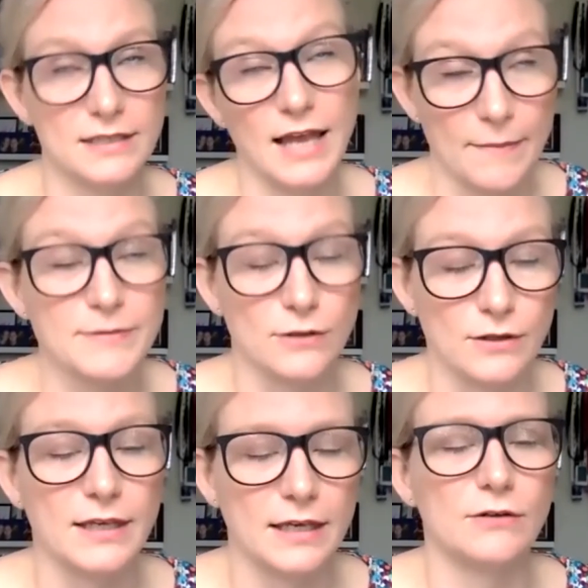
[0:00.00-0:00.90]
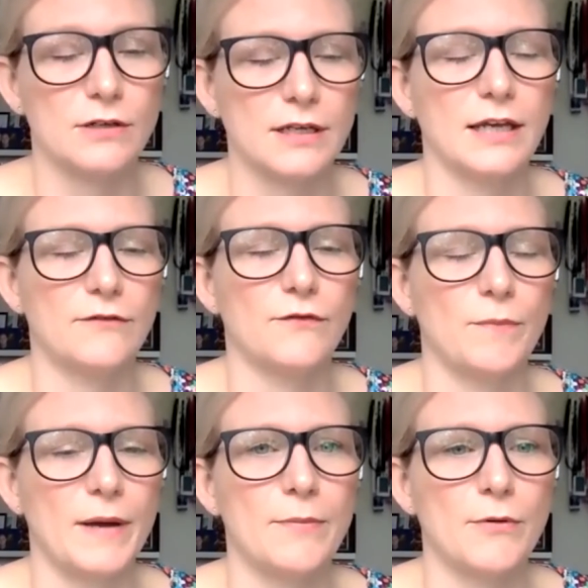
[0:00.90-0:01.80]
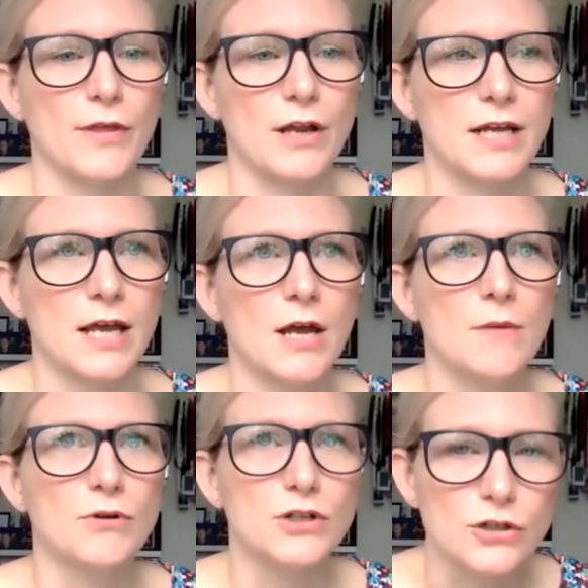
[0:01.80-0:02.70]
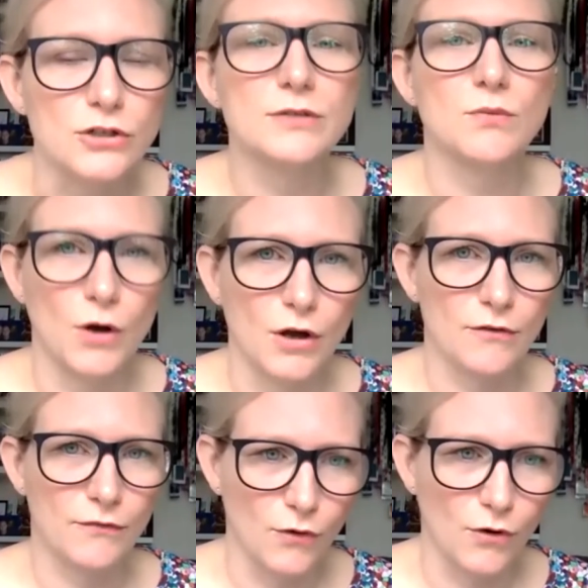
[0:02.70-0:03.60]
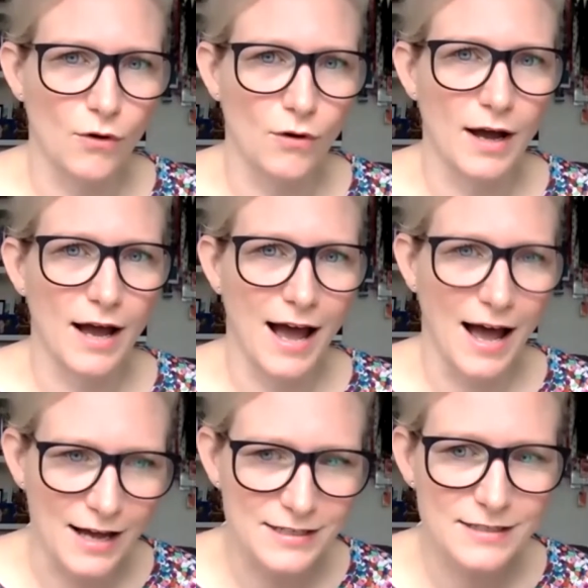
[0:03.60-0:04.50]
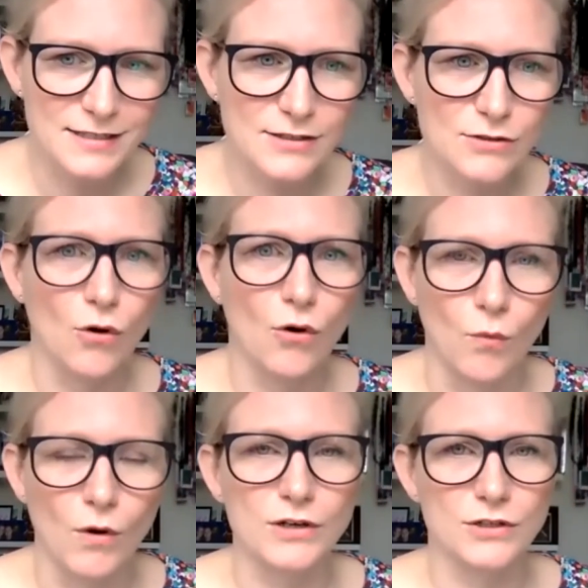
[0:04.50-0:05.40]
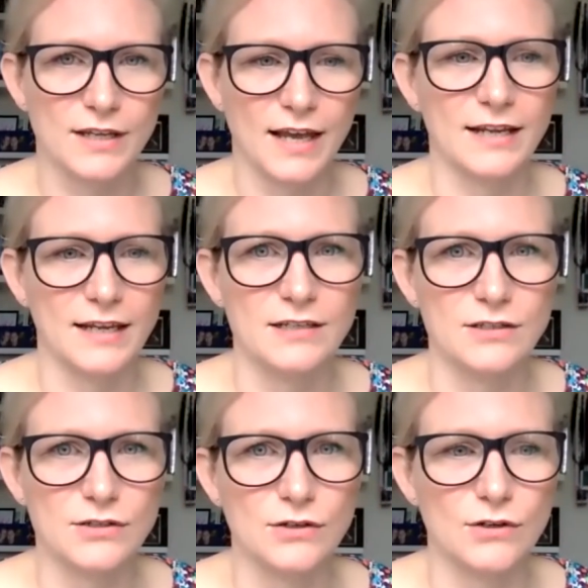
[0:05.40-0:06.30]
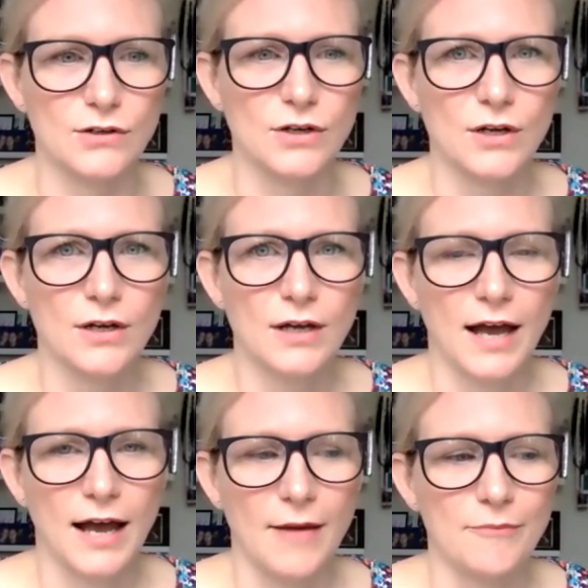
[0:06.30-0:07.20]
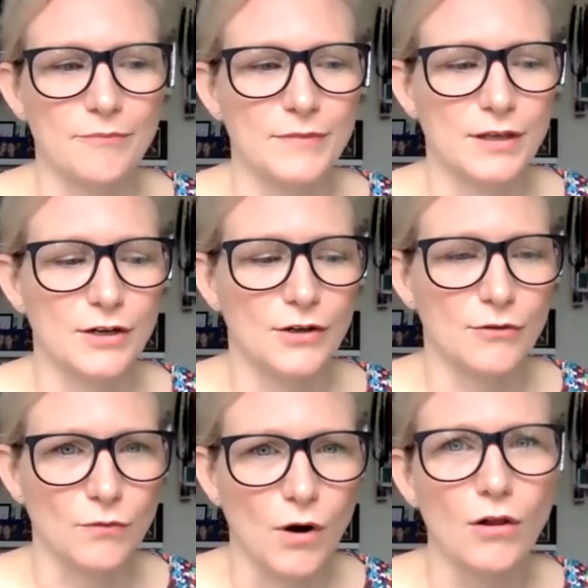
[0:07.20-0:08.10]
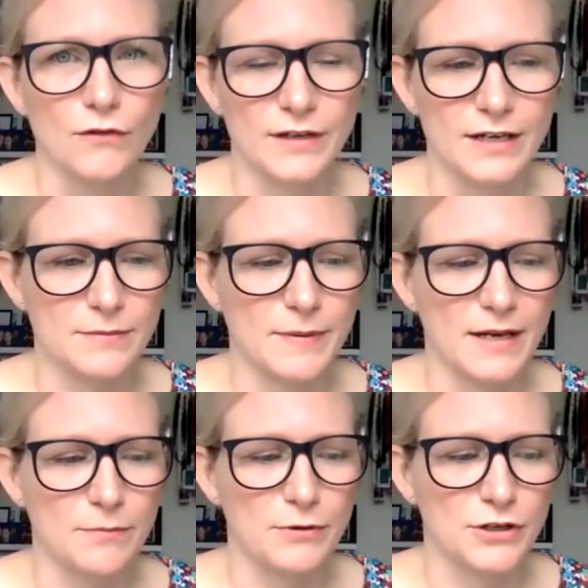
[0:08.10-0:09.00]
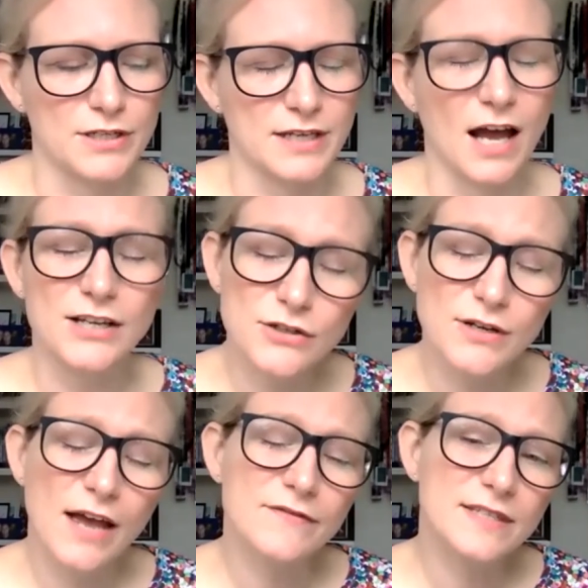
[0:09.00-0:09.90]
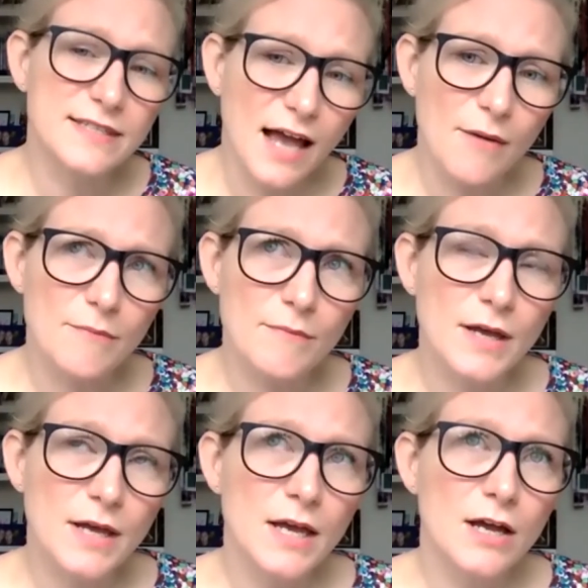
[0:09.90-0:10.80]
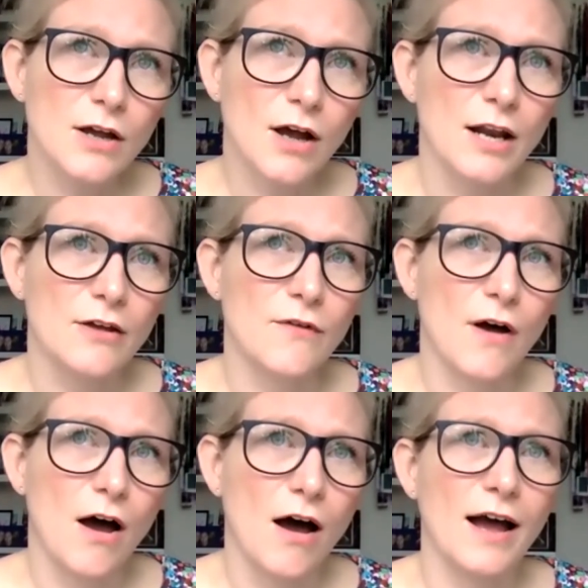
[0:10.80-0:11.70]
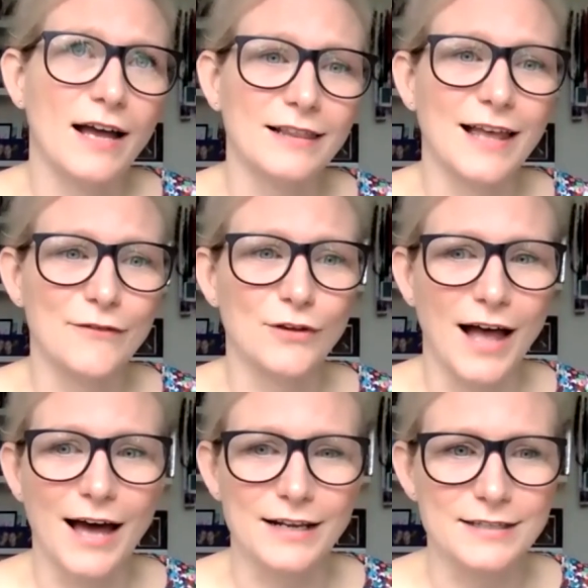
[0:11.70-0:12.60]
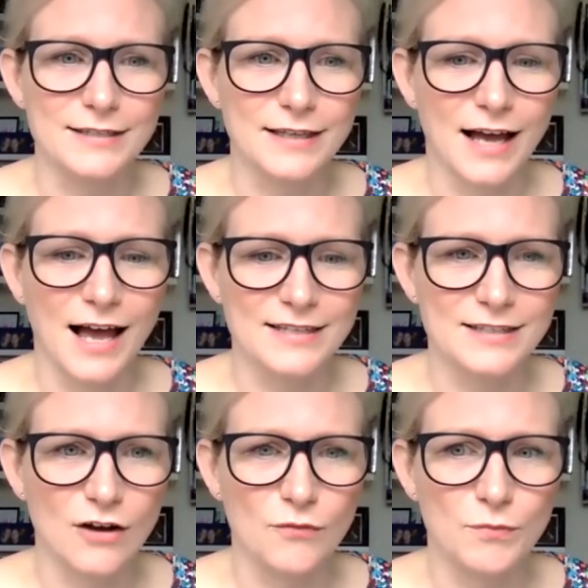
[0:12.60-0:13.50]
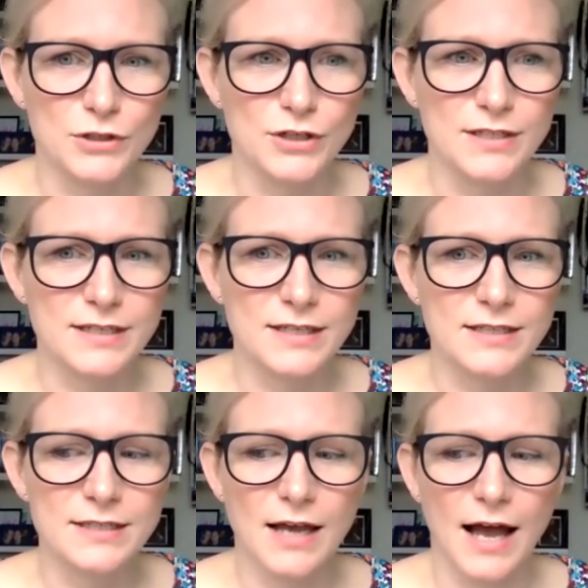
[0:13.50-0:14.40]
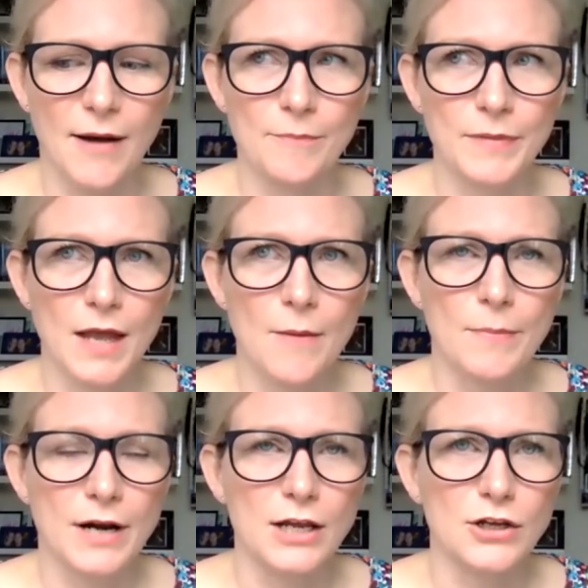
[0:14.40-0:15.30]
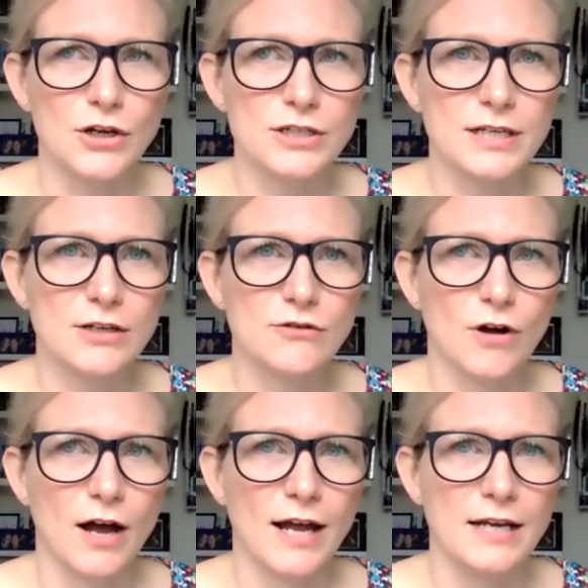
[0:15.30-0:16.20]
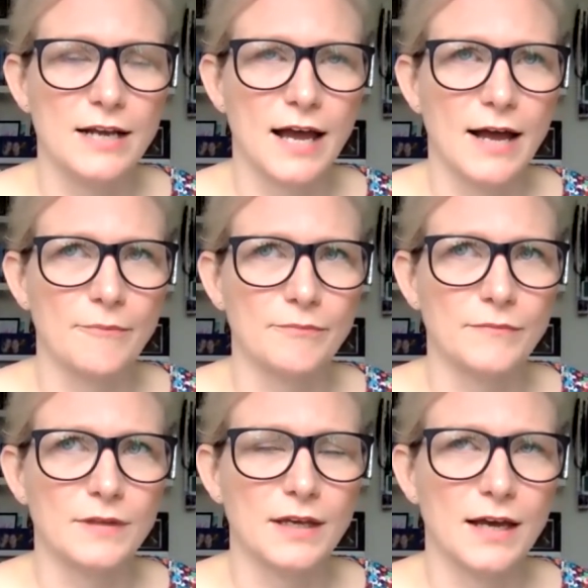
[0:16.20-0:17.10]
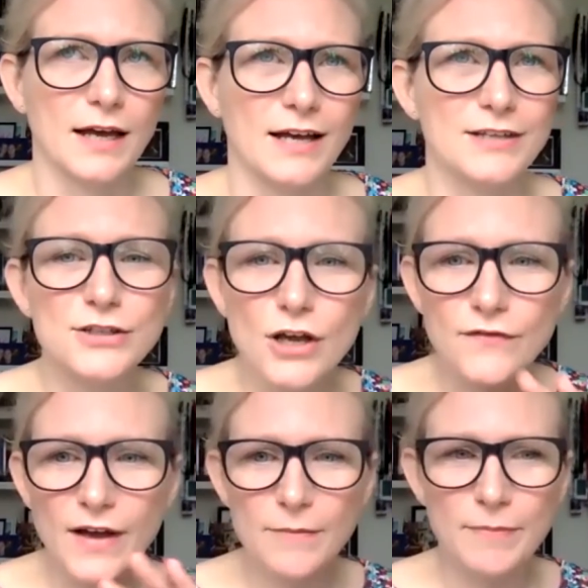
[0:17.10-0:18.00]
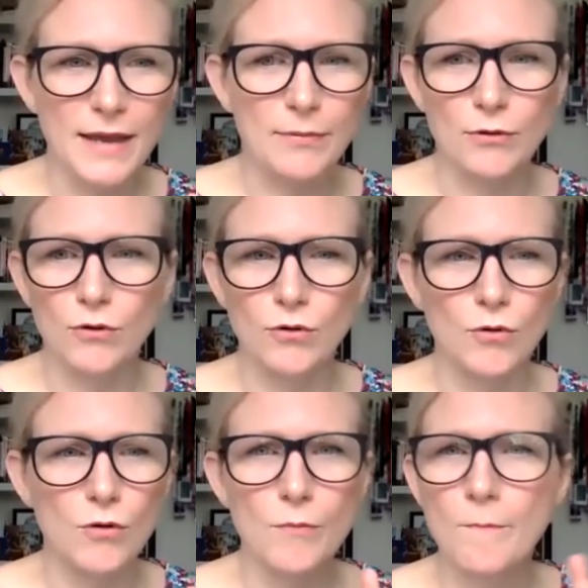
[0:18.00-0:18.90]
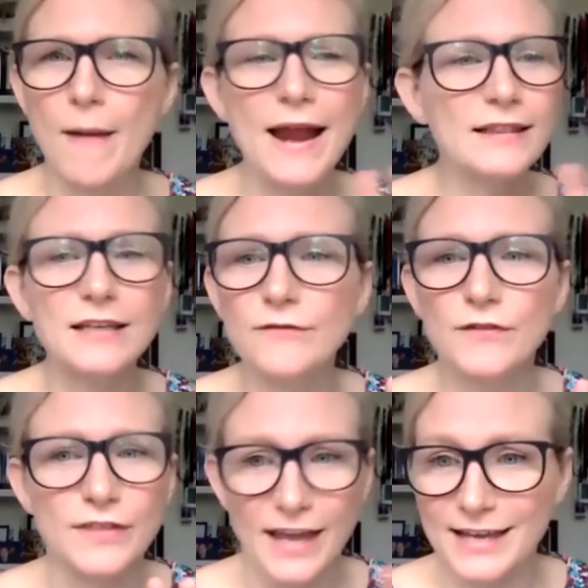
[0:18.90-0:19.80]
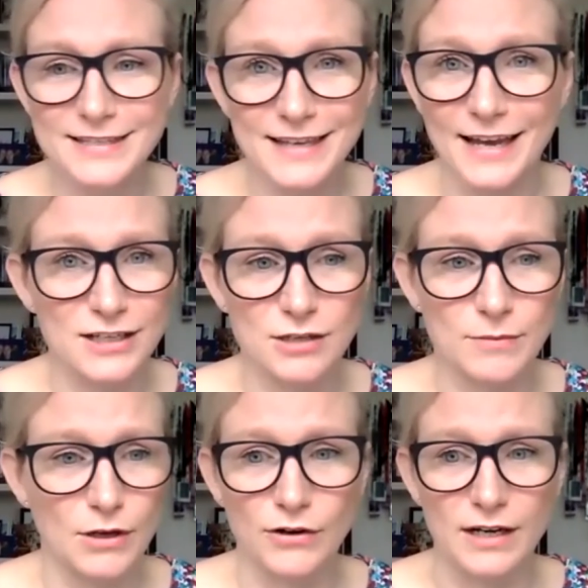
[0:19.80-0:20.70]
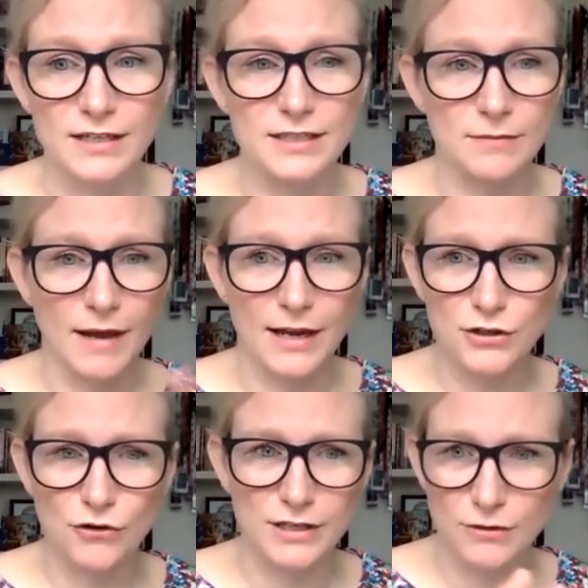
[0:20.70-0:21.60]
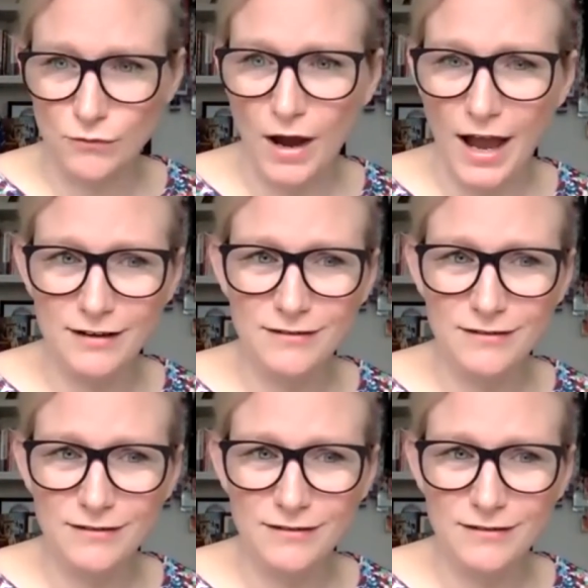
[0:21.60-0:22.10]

absolutely geared for people that produce work for artists or want to get into, the role of an independent producer. I do have some kind of higher level artists that are self-producers, but I usually try and survey people, mainly for their sake, to be honest, to make sure it's a right